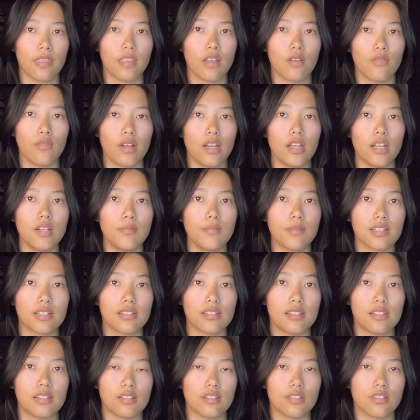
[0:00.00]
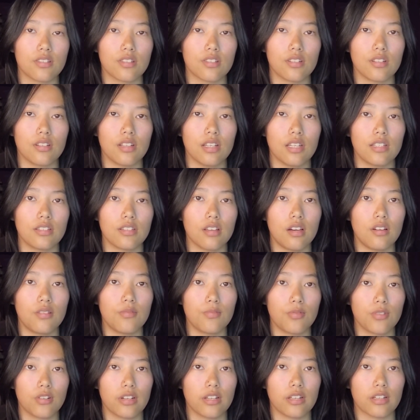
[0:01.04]
Random extinction is
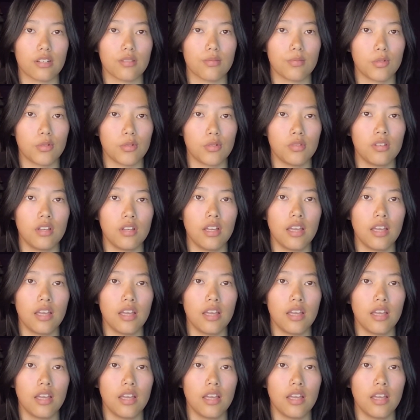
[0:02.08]
unpredictable,